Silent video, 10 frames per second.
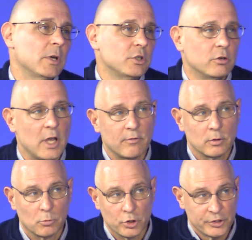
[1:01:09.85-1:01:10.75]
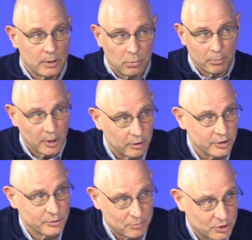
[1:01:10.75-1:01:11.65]
Make sure you have an emergency
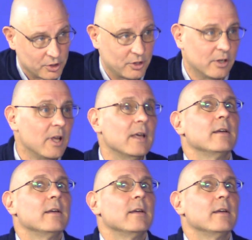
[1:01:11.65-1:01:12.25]
preparedness position.